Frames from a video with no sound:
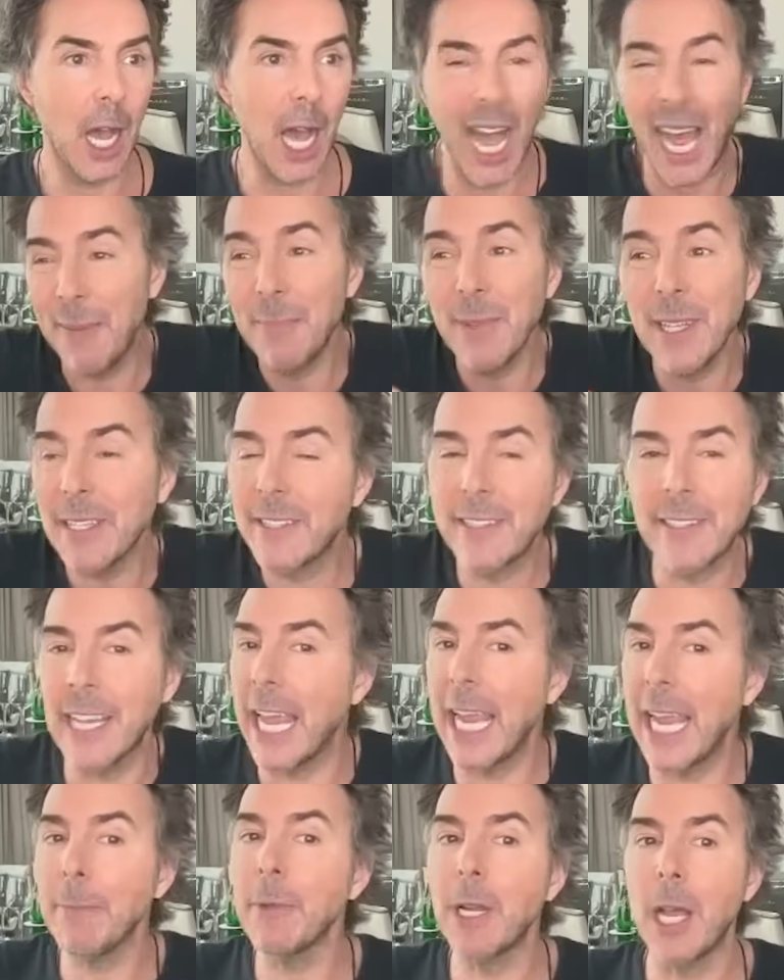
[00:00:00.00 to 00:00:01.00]
I'm the
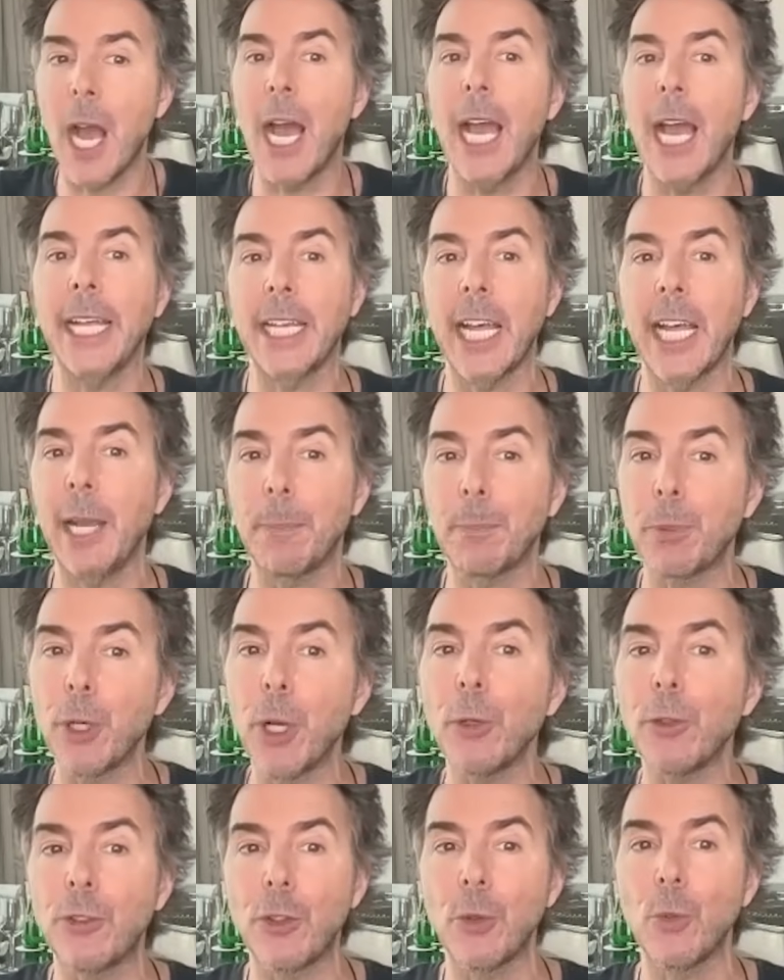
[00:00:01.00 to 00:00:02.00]
same guy and I
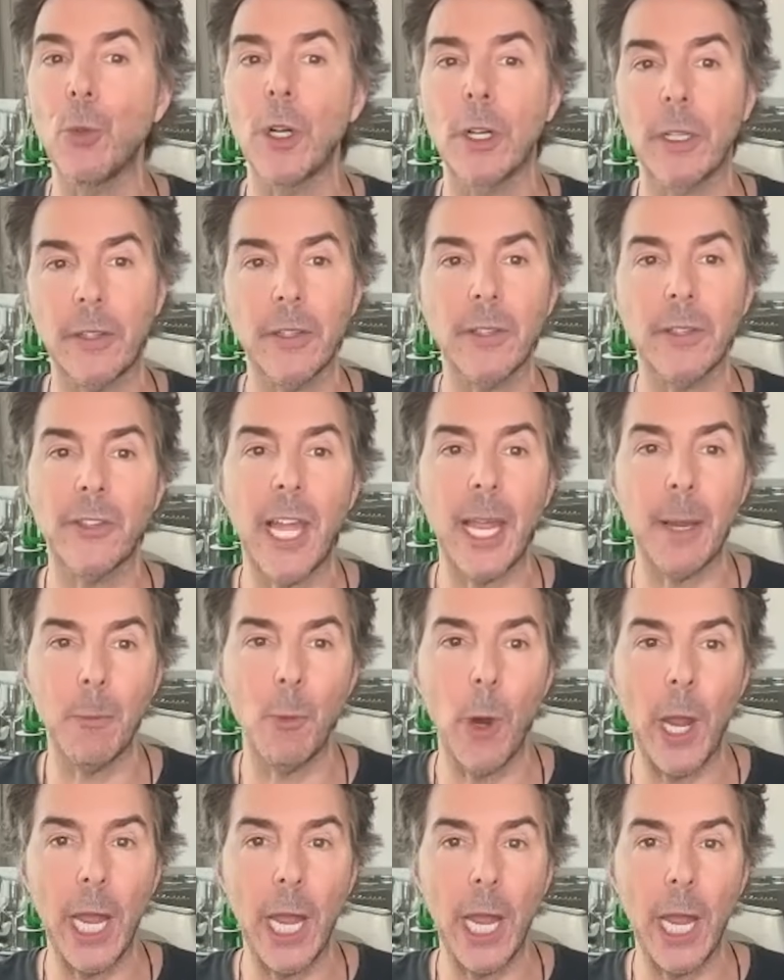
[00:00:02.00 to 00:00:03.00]
approach the work the same
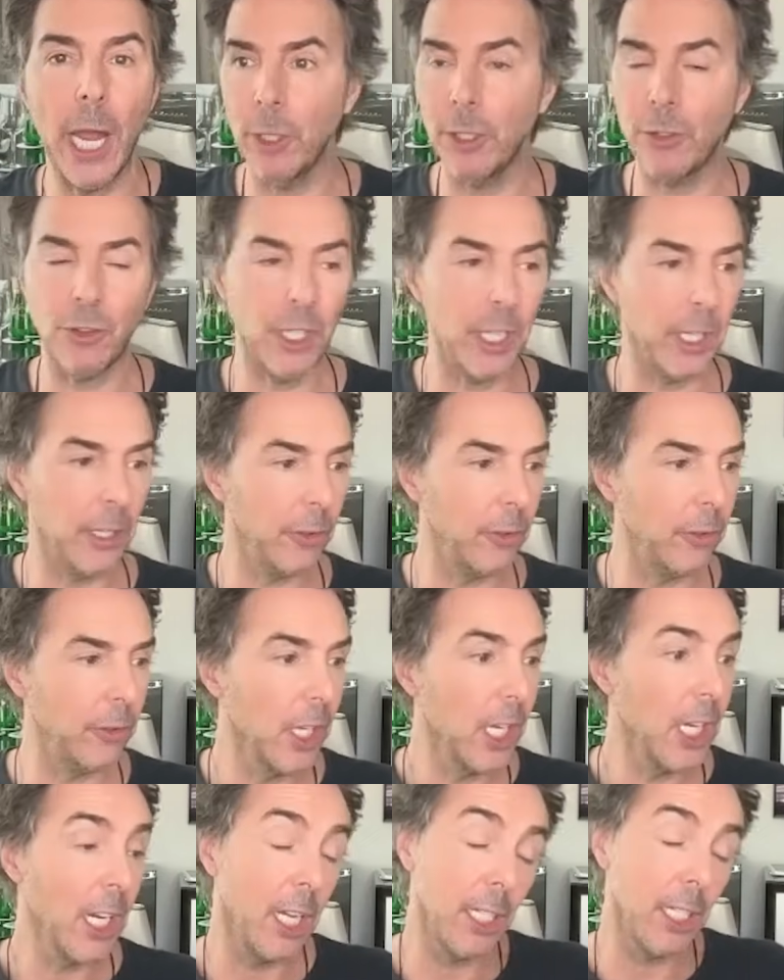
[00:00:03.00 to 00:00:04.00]
way, which
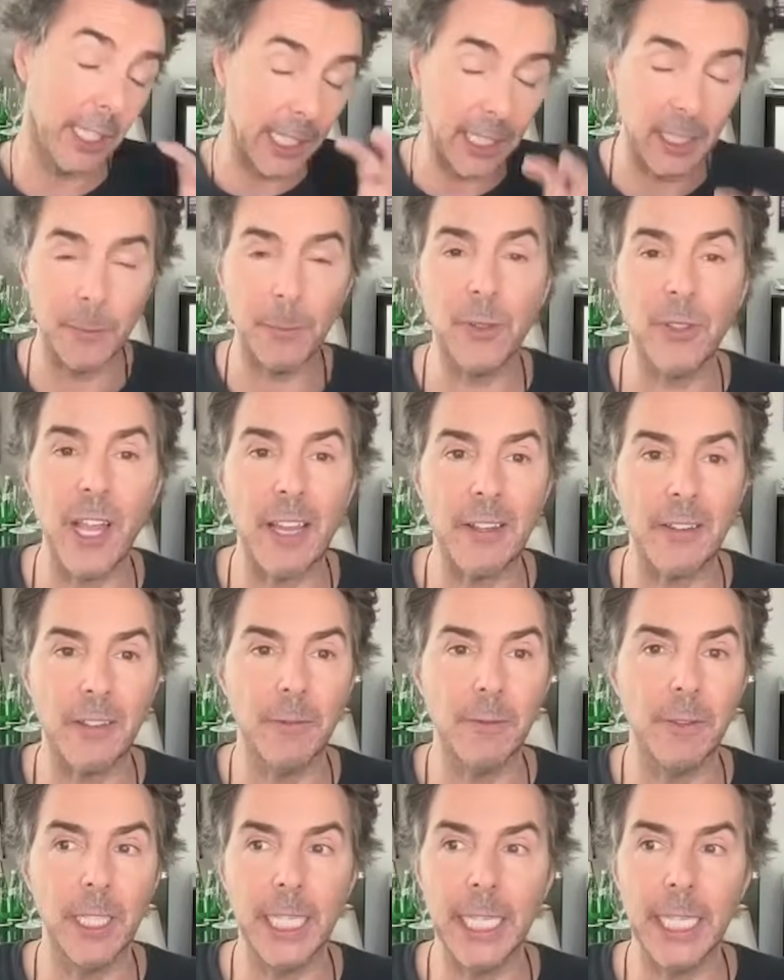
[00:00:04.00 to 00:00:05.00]
is a little
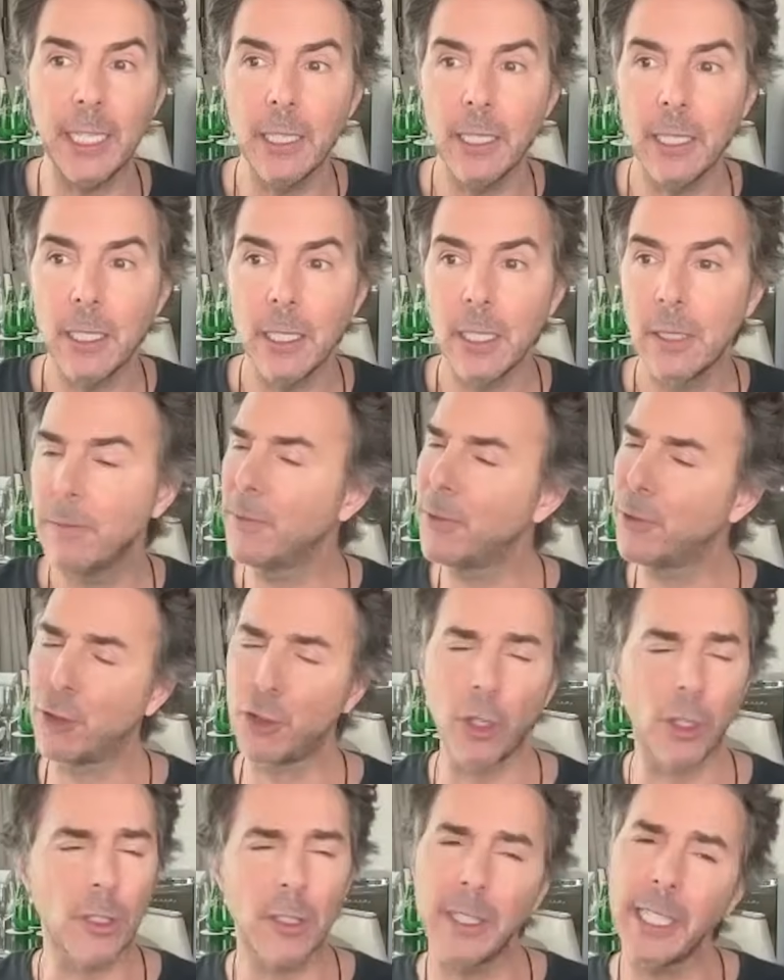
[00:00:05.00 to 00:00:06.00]
obsessively,
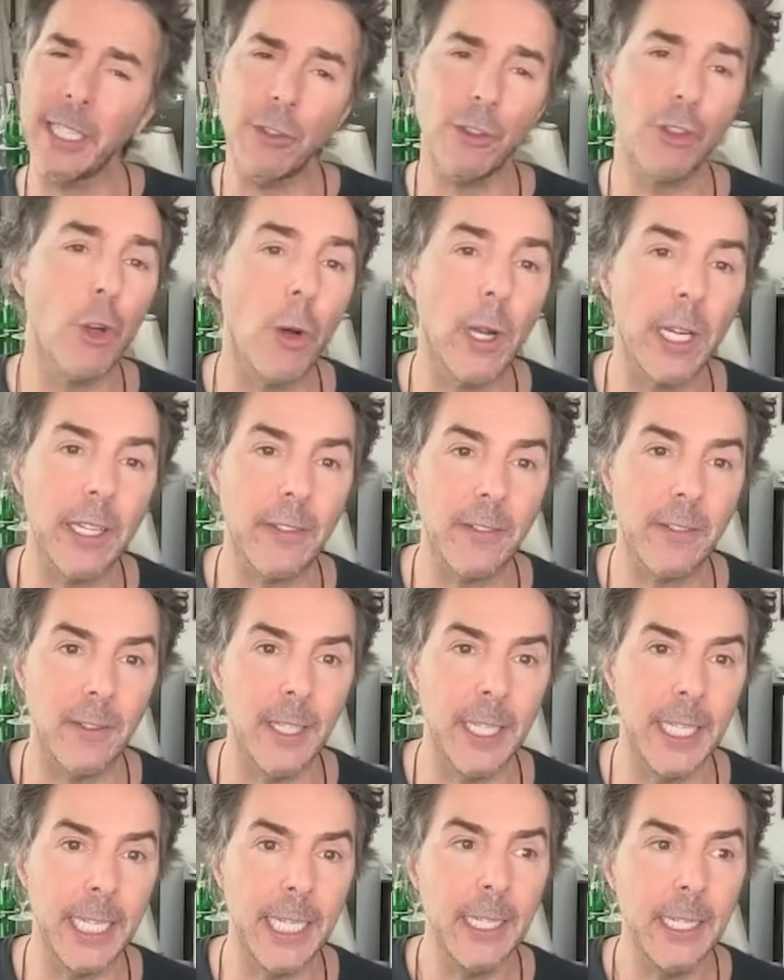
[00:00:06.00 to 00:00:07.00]
certainly
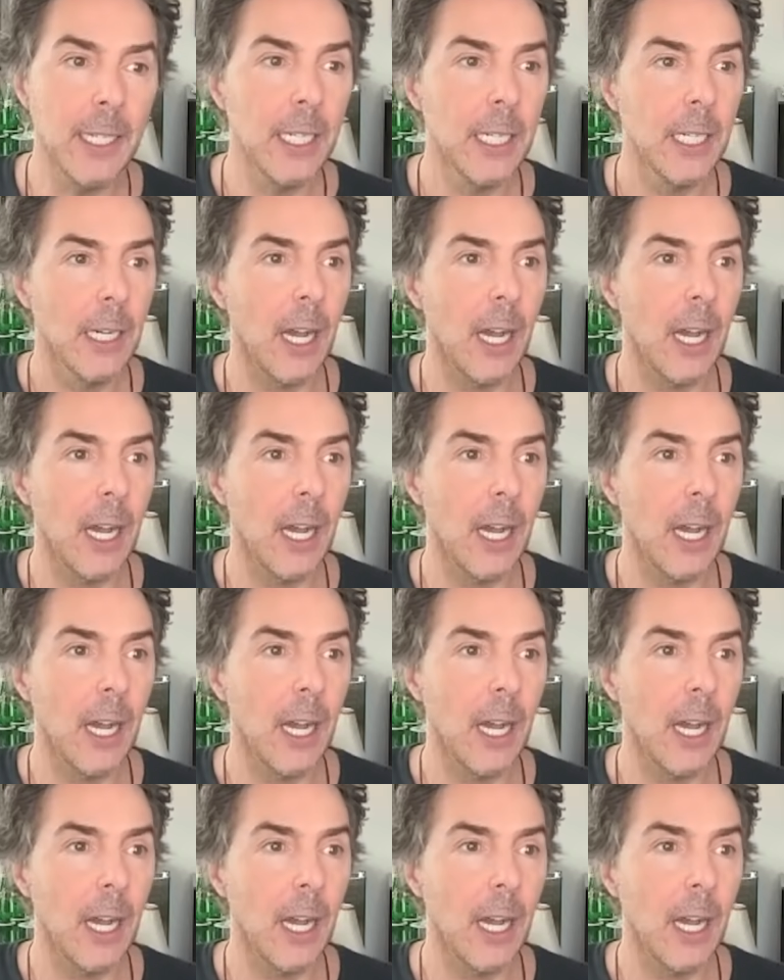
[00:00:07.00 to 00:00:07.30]
joyously.